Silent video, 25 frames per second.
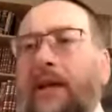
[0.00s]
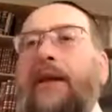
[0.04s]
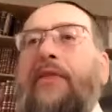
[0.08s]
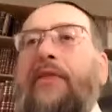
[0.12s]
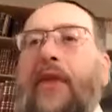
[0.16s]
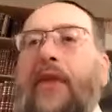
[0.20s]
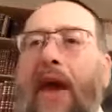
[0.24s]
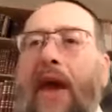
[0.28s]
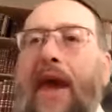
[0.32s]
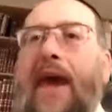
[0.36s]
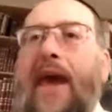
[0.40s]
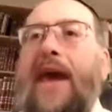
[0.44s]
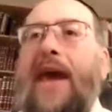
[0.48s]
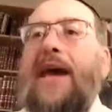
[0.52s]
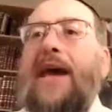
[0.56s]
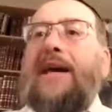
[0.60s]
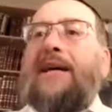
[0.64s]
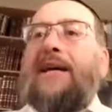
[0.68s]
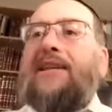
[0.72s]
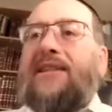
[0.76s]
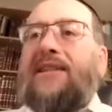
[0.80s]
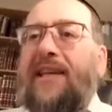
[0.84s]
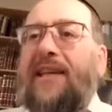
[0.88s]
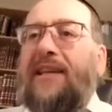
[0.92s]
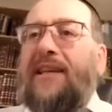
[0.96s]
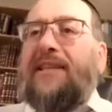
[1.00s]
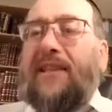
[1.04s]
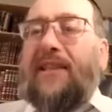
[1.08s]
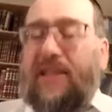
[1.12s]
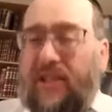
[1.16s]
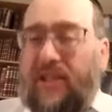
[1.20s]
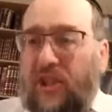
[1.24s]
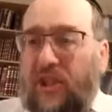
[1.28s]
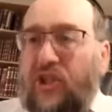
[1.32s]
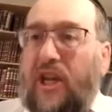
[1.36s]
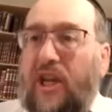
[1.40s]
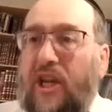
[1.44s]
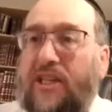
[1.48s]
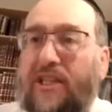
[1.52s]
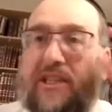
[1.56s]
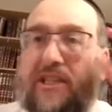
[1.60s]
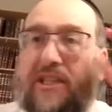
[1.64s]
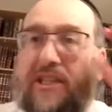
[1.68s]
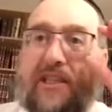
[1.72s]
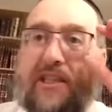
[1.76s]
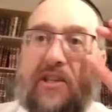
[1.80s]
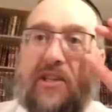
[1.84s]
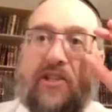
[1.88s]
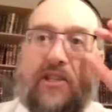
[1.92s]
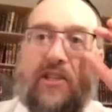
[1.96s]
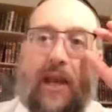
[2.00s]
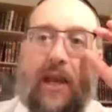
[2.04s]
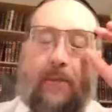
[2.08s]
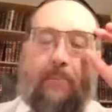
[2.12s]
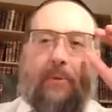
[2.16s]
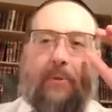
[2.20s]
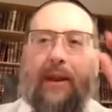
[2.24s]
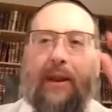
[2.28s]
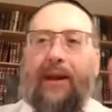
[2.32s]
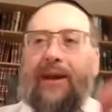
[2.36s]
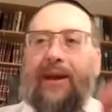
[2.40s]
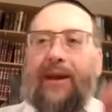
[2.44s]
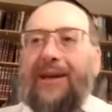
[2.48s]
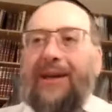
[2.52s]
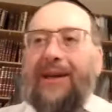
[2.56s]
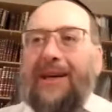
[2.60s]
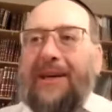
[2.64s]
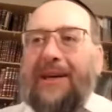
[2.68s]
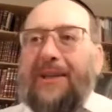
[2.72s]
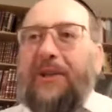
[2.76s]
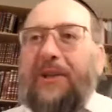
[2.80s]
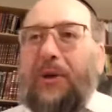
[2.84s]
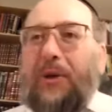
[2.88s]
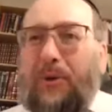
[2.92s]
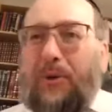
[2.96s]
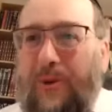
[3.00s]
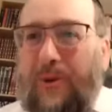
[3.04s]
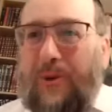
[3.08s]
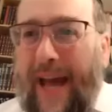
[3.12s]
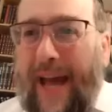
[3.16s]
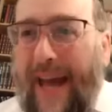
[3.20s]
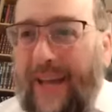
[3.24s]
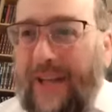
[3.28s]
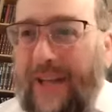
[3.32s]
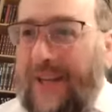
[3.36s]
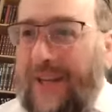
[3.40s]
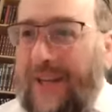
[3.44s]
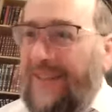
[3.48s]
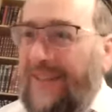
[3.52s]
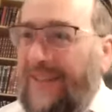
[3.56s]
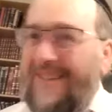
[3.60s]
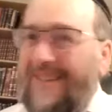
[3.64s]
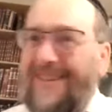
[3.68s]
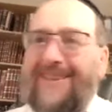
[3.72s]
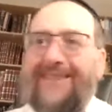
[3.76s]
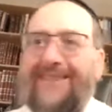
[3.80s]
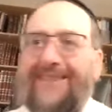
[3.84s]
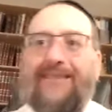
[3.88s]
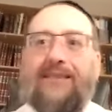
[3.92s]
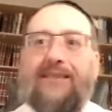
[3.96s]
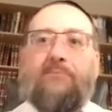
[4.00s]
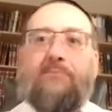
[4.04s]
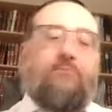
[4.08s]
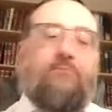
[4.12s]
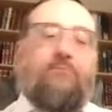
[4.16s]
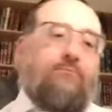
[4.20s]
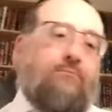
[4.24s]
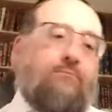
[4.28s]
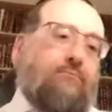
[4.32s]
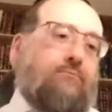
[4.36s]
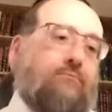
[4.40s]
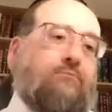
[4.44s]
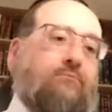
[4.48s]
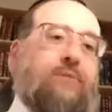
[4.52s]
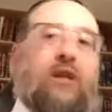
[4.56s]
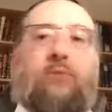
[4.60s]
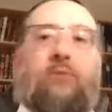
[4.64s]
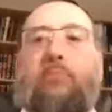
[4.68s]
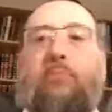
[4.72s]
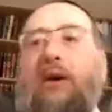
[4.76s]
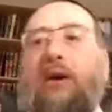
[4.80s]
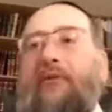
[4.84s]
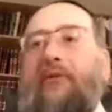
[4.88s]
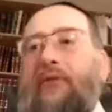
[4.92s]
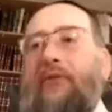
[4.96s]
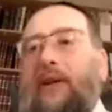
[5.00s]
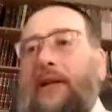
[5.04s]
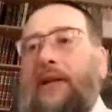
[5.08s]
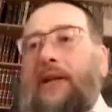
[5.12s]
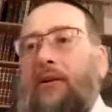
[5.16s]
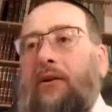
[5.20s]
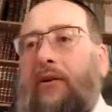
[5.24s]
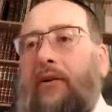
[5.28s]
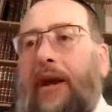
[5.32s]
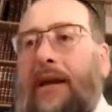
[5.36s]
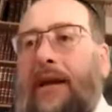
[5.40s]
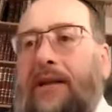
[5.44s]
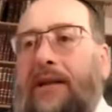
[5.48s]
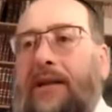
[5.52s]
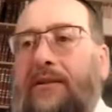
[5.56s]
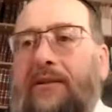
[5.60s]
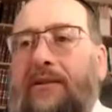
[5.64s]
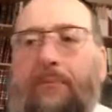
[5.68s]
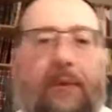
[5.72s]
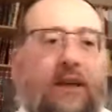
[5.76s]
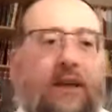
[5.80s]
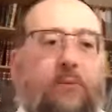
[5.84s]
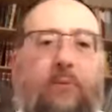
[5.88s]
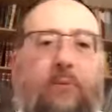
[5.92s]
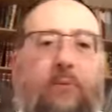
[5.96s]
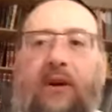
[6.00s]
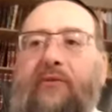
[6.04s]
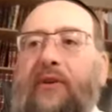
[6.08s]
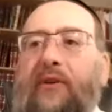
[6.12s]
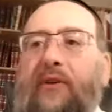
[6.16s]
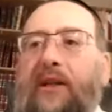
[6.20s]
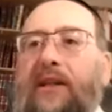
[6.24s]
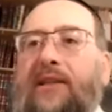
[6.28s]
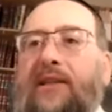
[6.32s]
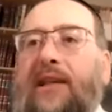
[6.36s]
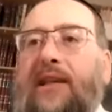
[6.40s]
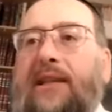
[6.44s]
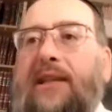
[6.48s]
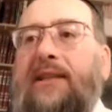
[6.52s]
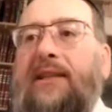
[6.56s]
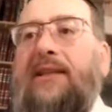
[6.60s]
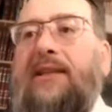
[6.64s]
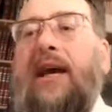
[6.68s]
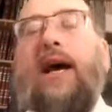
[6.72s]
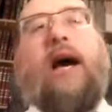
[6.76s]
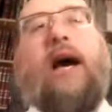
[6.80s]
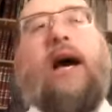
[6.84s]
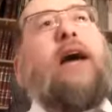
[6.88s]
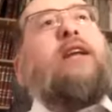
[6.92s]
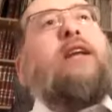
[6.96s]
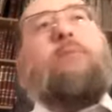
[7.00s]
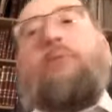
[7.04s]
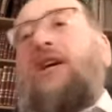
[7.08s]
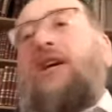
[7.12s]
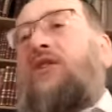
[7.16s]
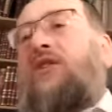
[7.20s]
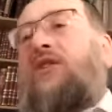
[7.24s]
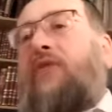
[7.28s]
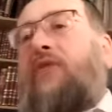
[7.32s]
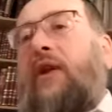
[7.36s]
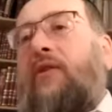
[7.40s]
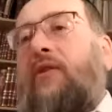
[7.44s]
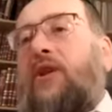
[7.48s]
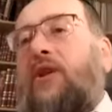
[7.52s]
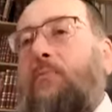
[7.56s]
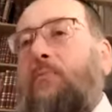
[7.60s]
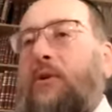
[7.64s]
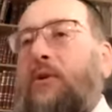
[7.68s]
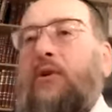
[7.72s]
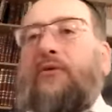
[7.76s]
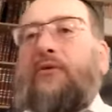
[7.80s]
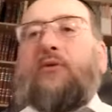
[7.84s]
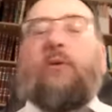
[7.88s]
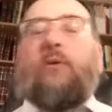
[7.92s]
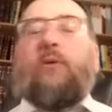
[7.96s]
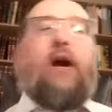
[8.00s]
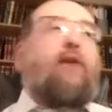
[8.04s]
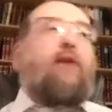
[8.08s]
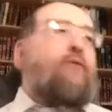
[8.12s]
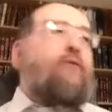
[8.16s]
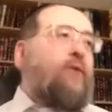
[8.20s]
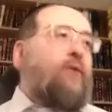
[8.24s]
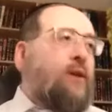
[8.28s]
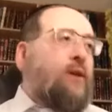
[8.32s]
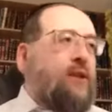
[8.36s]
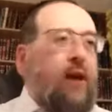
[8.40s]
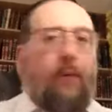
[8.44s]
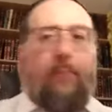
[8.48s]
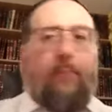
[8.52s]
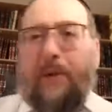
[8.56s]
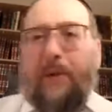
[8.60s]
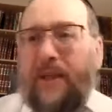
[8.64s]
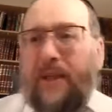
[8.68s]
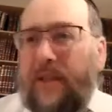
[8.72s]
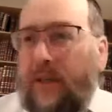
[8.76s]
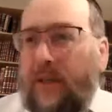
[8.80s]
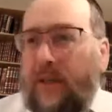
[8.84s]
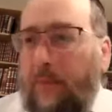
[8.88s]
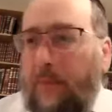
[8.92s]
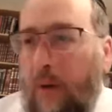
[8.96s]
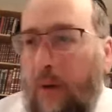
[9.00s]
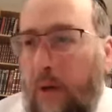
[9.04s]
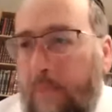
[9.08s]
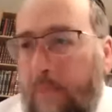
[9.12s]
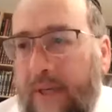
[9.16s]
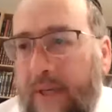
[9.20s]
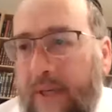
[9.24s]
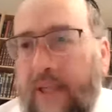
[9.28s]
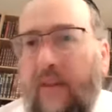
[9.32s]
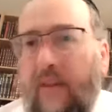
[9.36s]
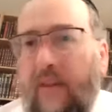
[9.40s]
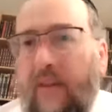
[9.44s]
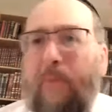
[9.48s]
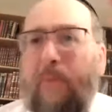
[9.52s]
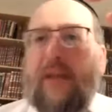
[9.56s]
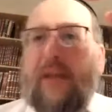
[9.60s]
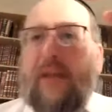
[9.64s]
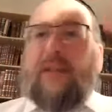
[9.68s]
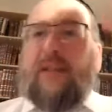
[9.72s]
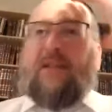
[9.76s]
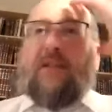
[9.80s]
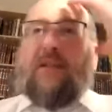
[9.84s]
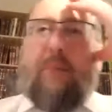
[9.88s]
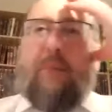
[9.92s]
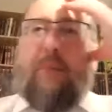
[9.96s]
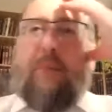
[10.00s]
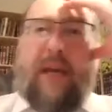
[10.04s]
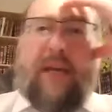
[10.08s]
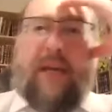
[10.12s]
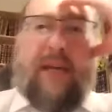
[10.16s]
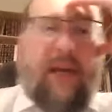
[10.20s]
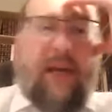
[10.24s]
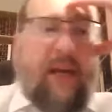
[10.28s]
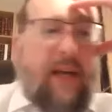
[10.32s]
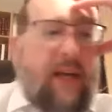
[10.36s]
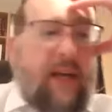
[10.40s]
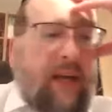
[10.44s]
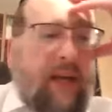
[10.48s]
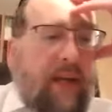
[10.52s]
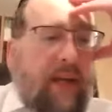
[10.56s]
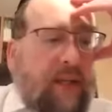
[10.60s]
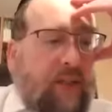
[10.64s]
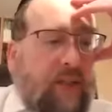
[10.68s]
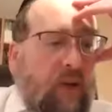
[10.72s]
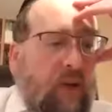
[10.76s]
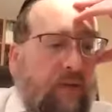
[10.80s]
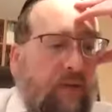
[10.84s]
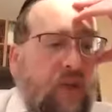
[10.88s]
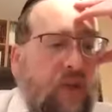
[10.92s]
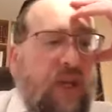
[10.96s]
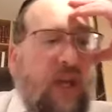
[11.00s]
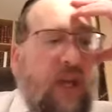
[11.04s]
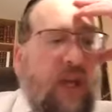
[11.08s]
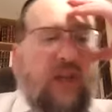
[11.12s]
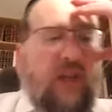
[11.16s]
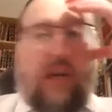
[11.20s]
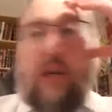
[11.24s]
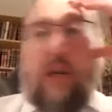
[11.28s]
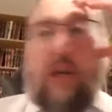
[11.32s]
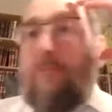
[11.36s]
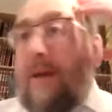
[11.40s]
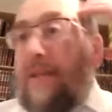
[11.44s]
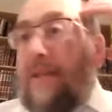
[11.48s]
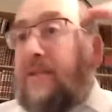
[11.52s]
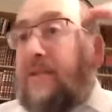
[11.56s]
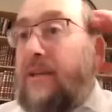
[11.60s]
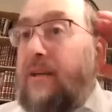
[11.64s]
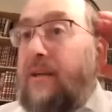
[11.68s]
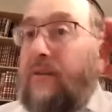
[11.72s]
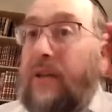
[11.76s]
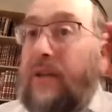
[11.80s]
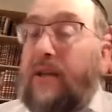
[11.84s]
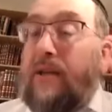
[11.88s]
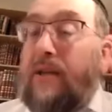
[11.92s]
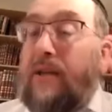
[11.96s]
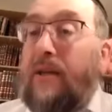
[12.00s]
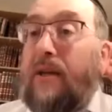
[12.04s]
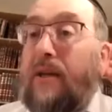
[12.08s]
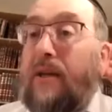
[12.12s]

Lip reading: There, suggests the stipler, the Ran is perfectly correct. It makes perfectly sense. And he brings various proofs. We have, for example, in the Gemara beginning of Beitza, by a Dover Sheyesh Lo Matirin,